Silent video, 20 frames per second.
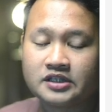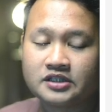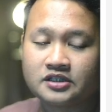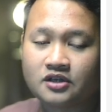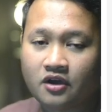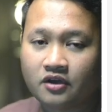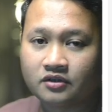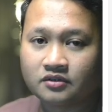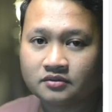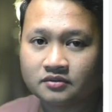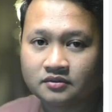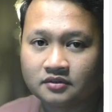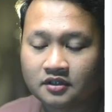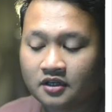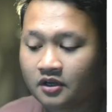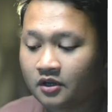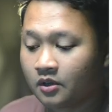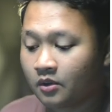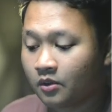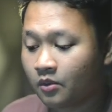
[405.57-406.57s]

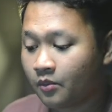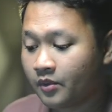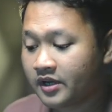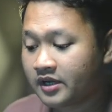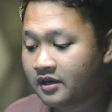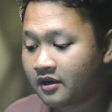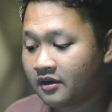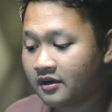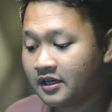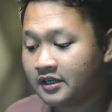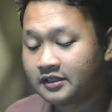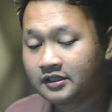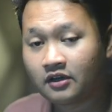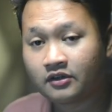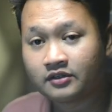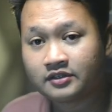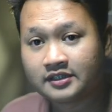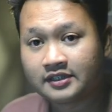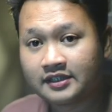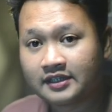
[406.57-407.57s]
currently
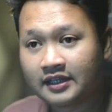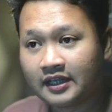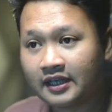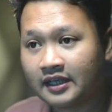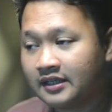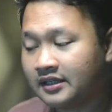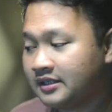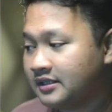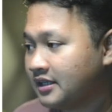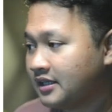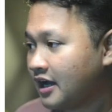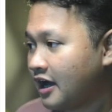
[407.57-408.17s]
don't see the